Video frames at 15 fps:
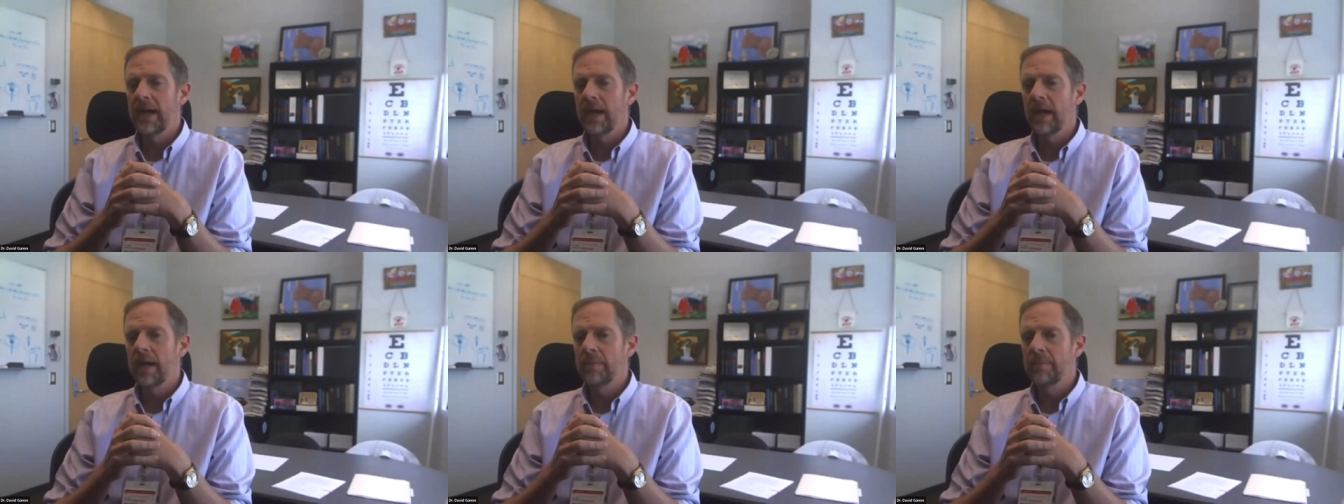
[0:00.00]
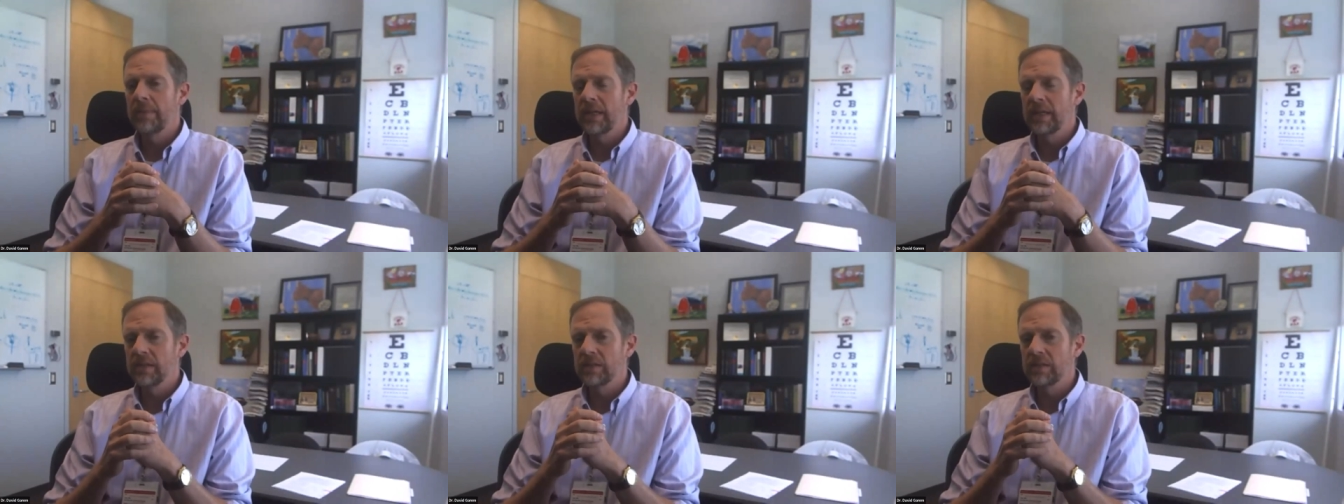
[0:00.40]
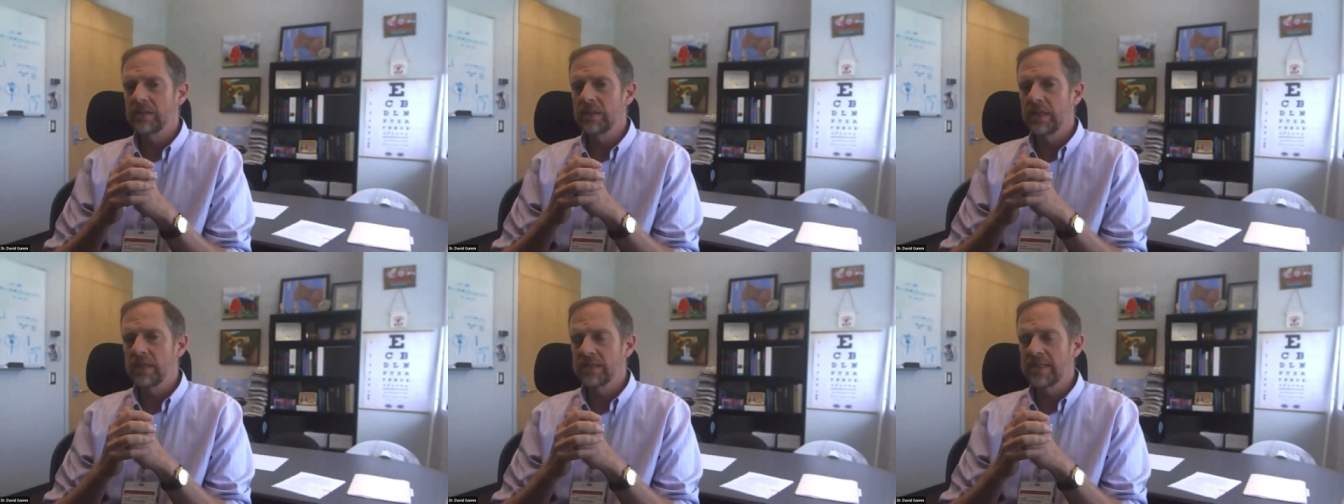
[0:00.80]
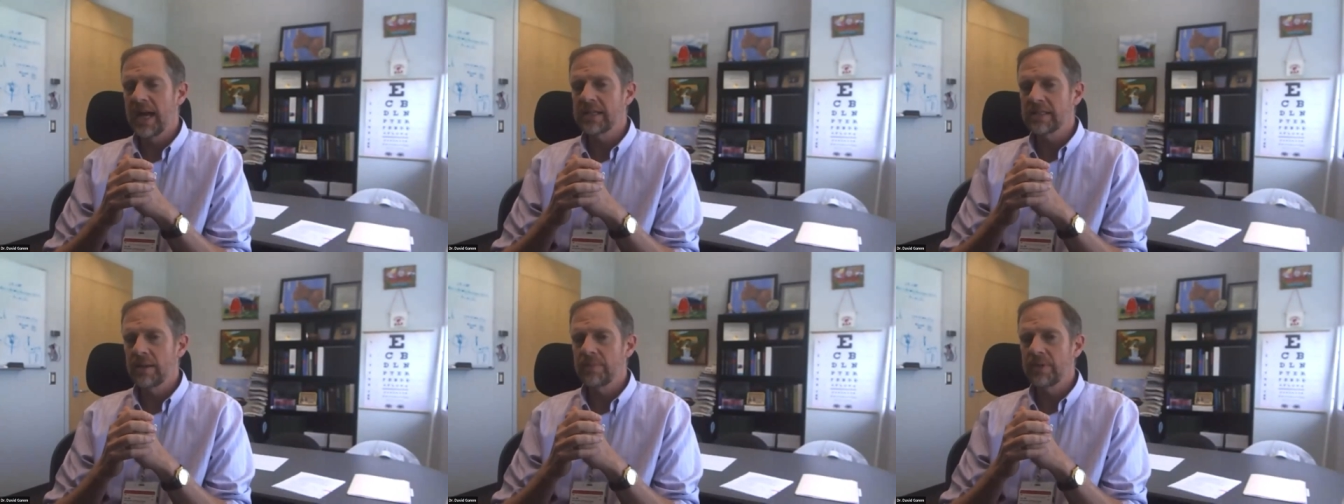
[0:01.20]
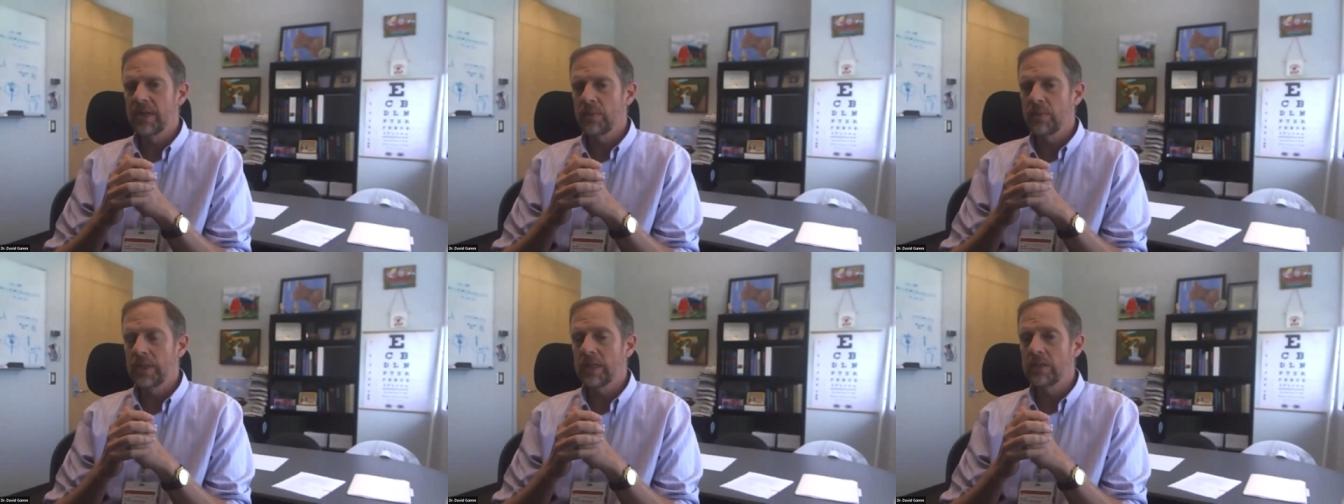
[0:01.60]
um, is is not something
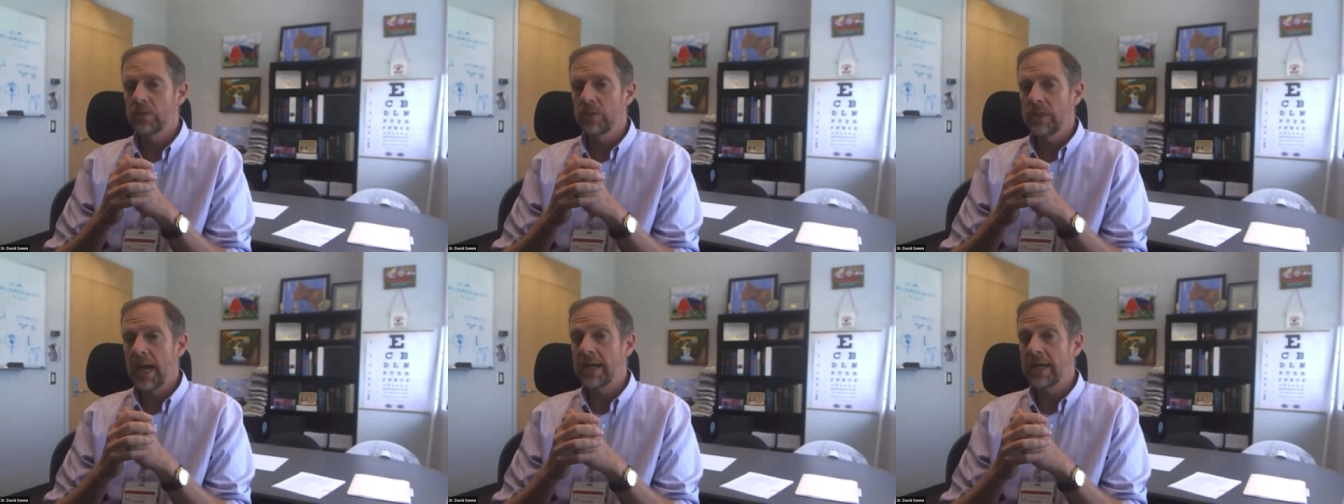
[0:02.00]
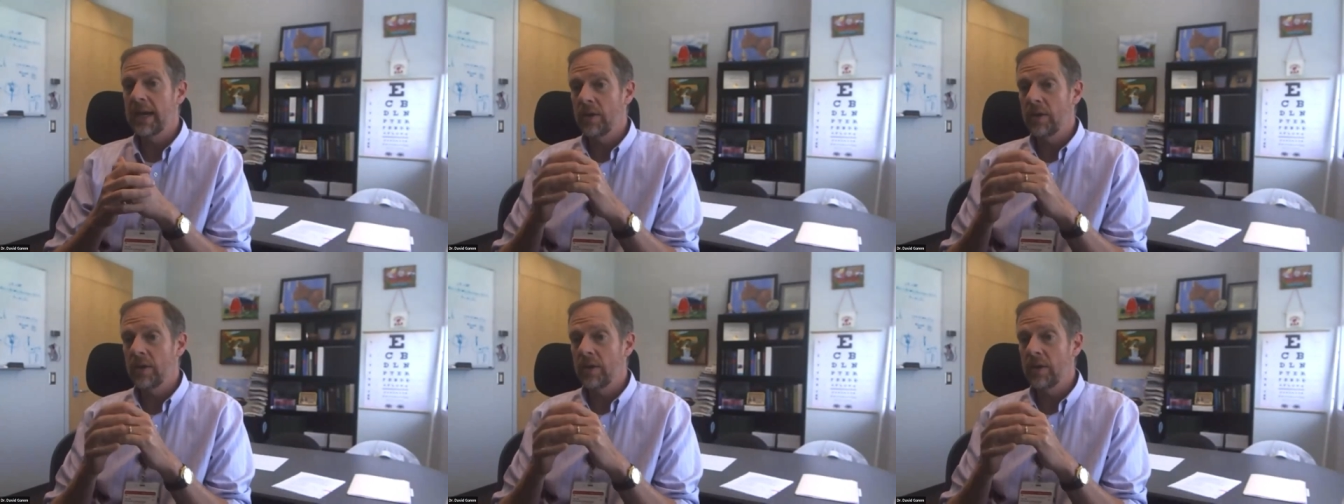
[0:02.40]
that we can do yet.